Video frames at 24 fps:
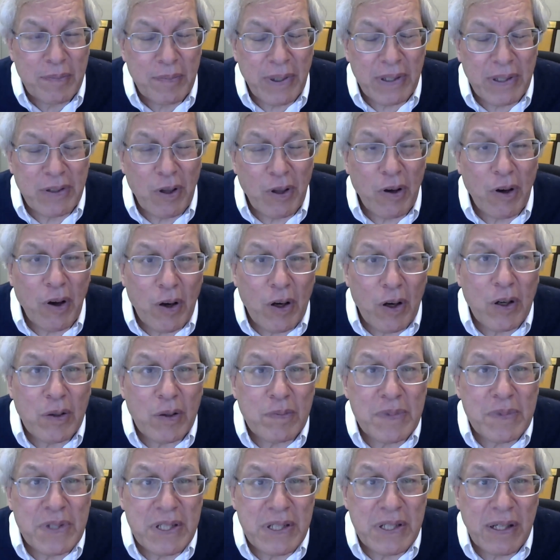about the
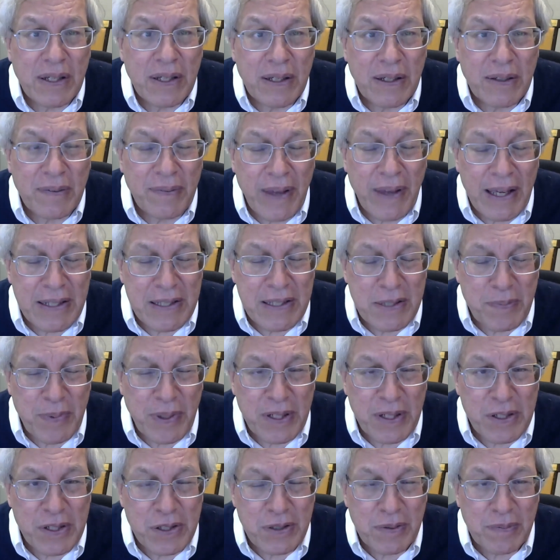harms of hate
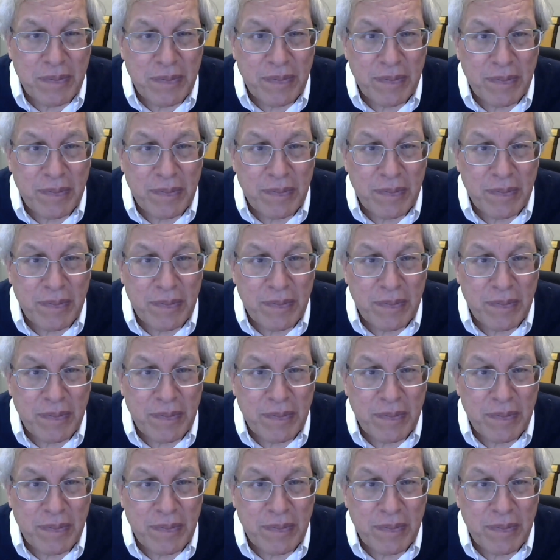speech.